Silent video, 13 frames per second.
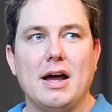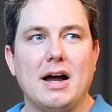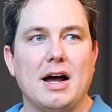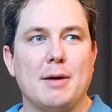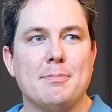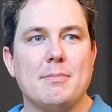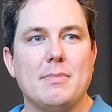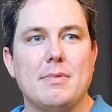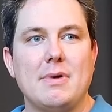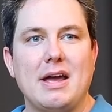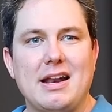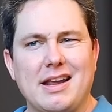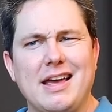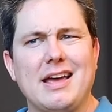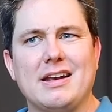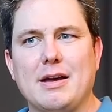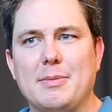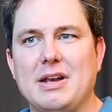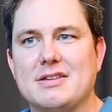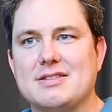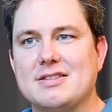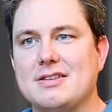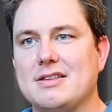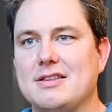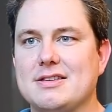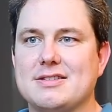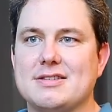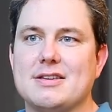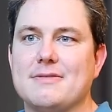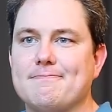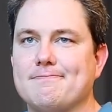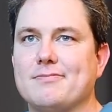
Um, and again, I mean, it's this.